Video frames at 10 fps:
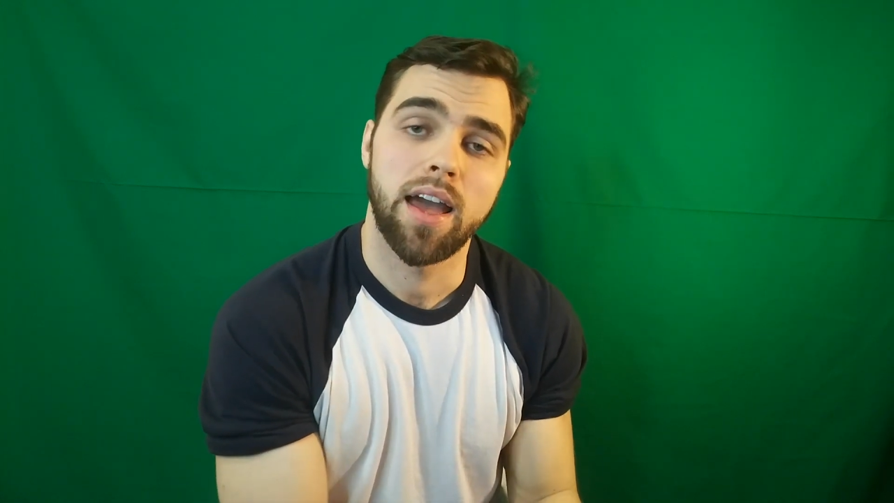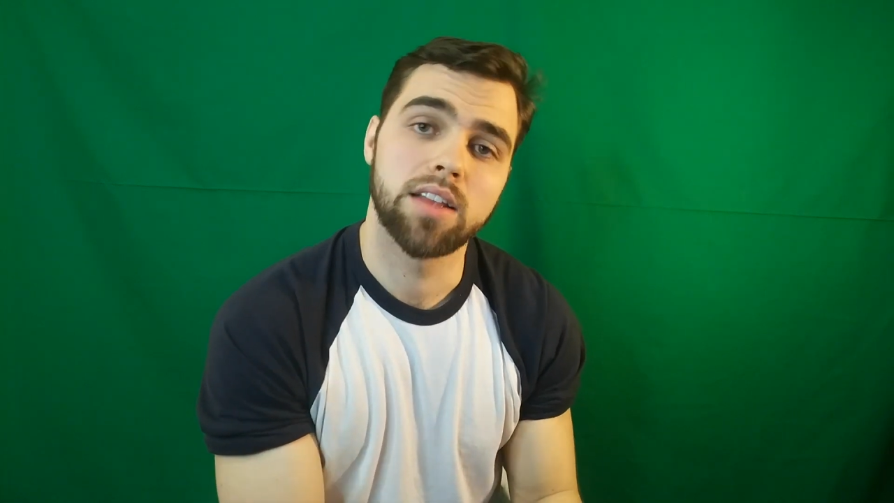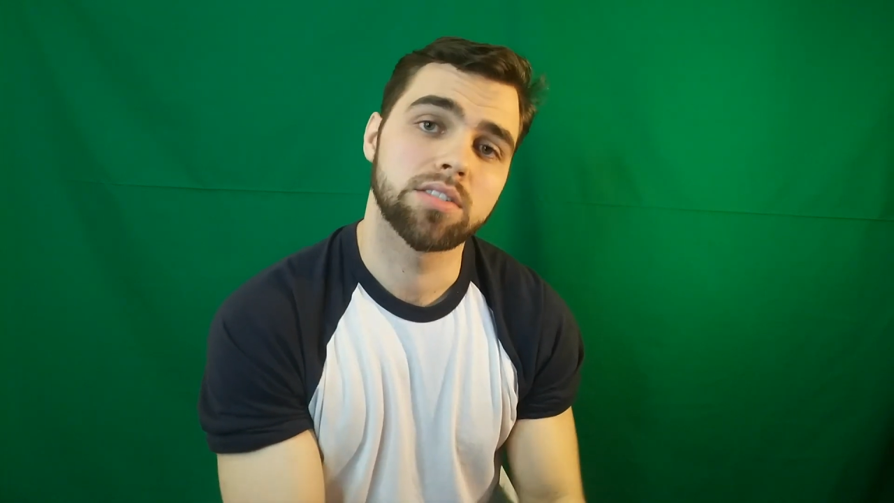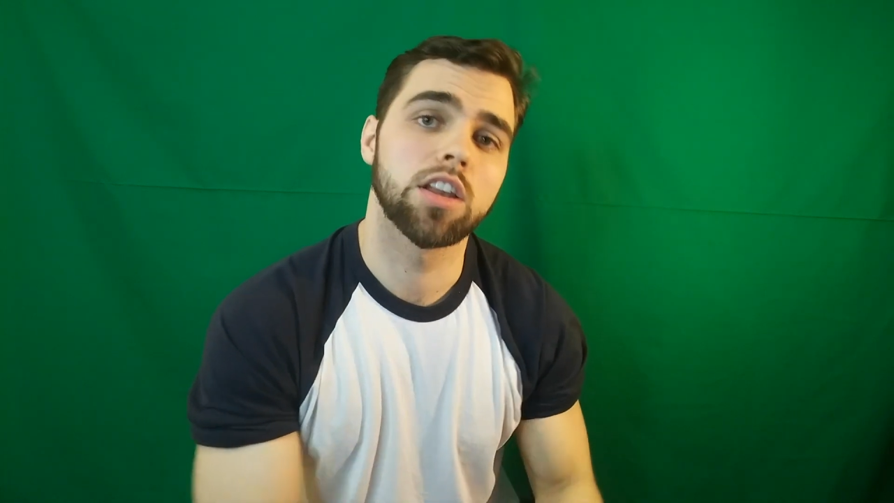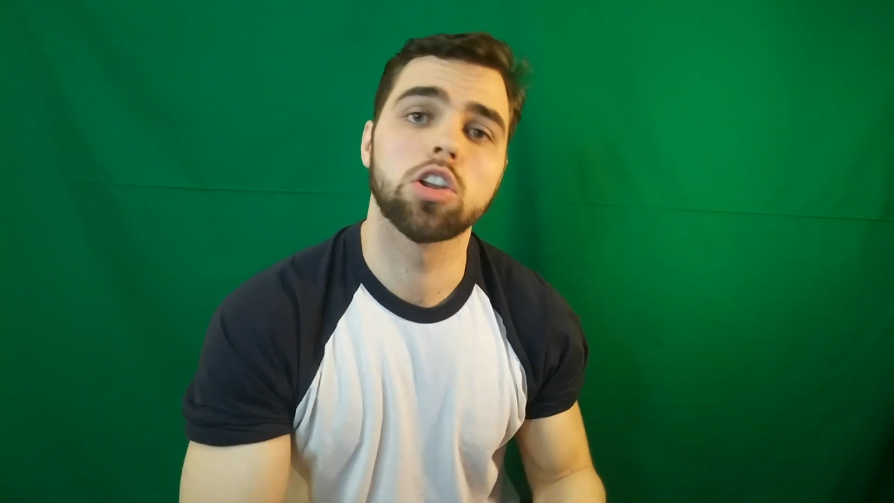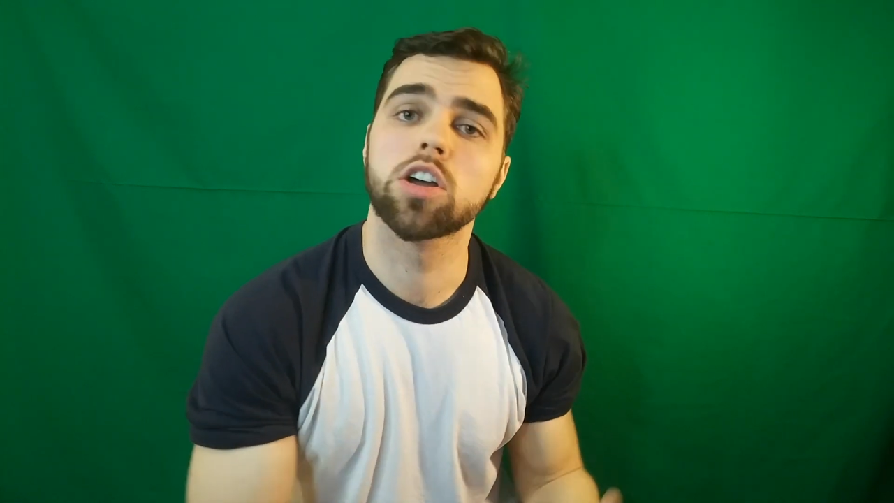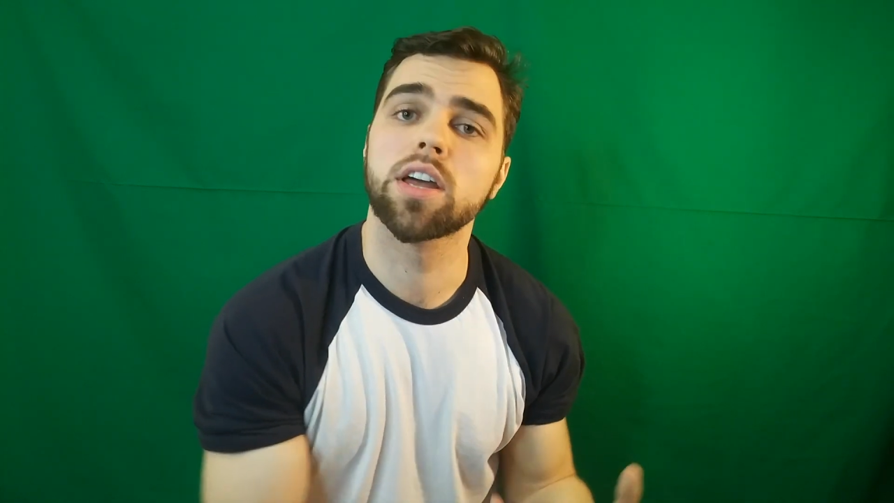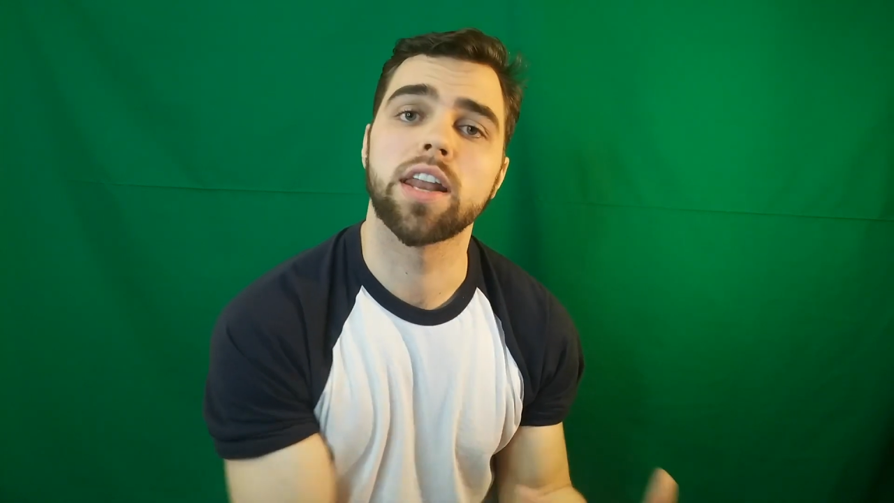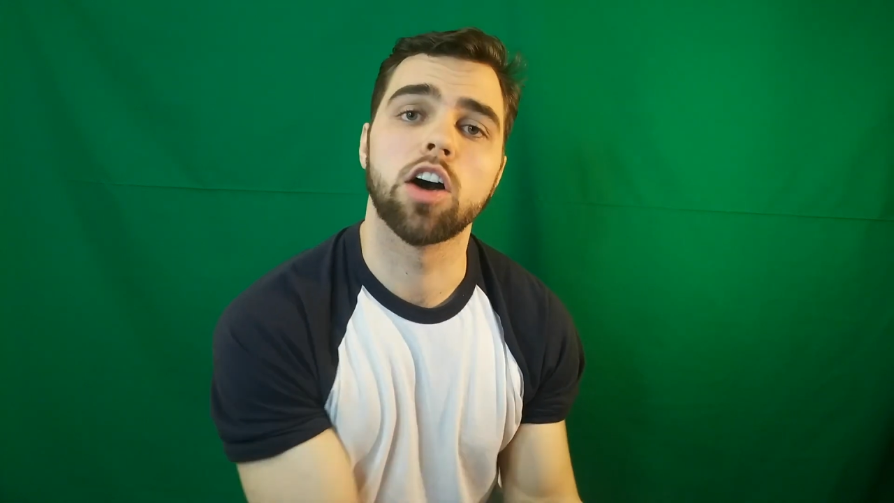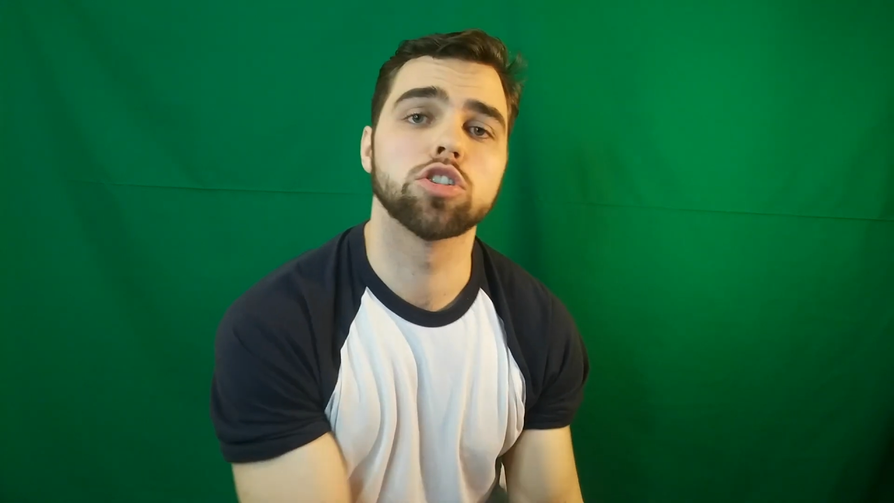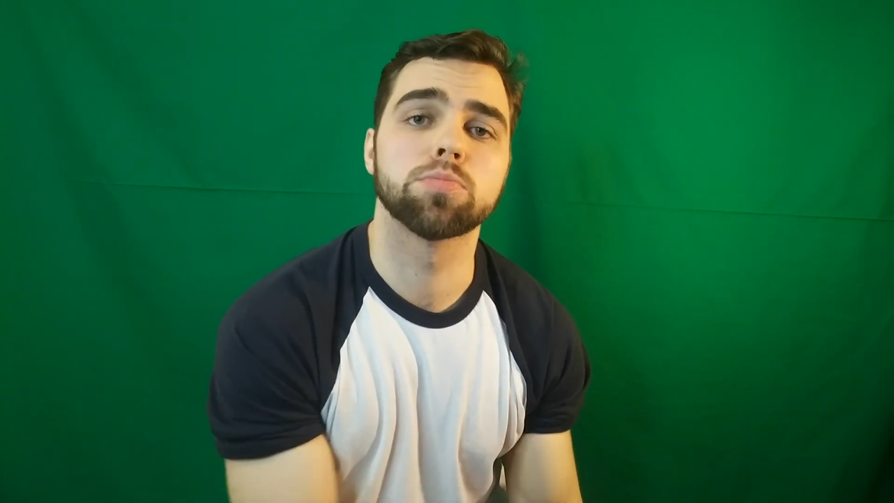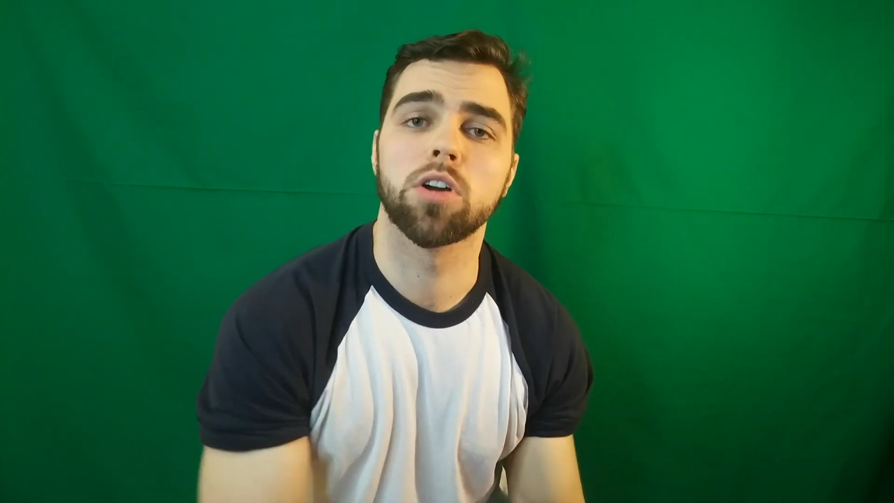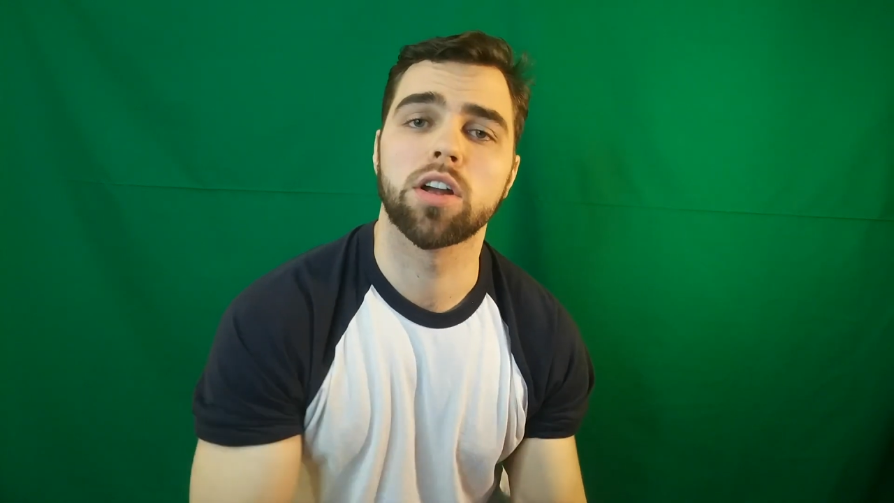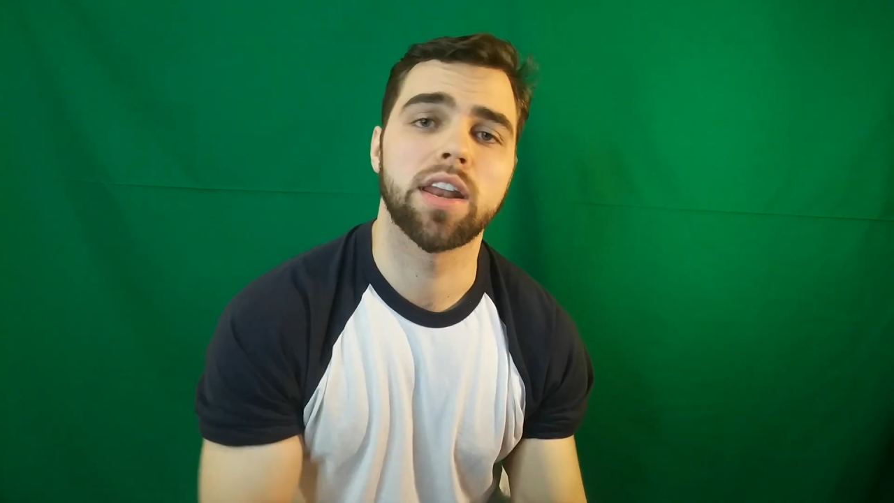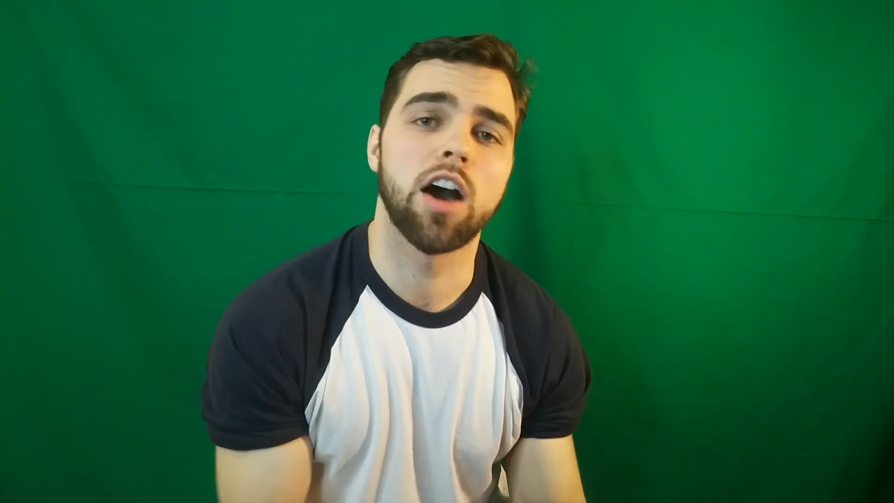and say, look at Ellsberg and